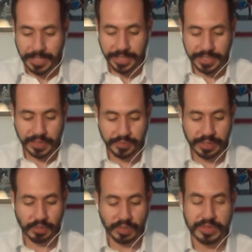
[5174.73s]
his
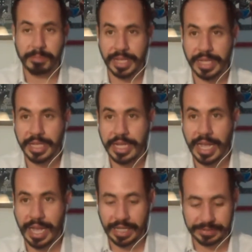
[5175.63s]
father was a planing
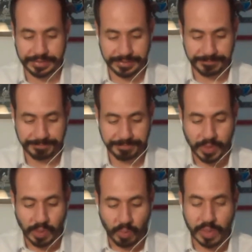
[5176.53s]
artisan.
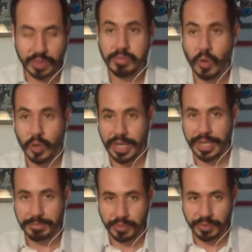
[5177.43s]
Once more,
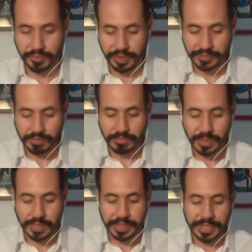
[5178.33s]
like Bonifacio,
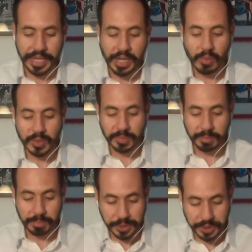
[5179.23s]
Caneca was
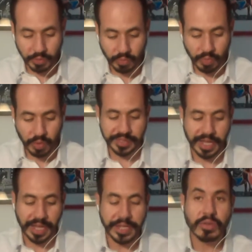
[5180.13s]
pushed towards a
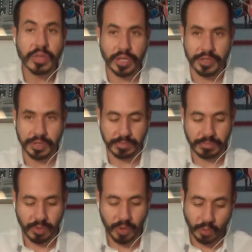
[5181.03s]
higher education.
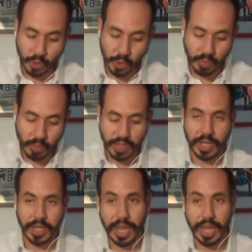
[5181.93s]
Although,
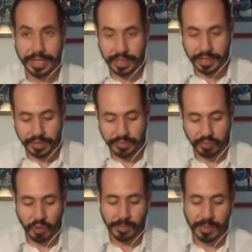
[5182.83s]
unlikely the
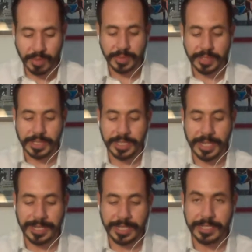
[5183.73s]
former,
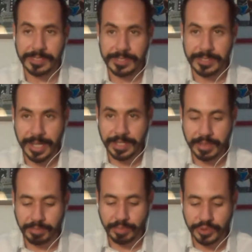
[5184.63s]
Caneca stayed
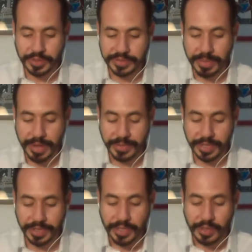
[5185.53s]
in Portuguese
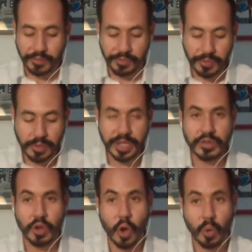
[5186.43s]
America through
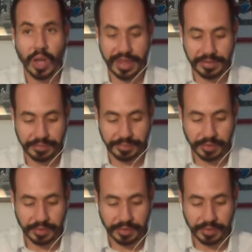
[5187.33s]
his whole life,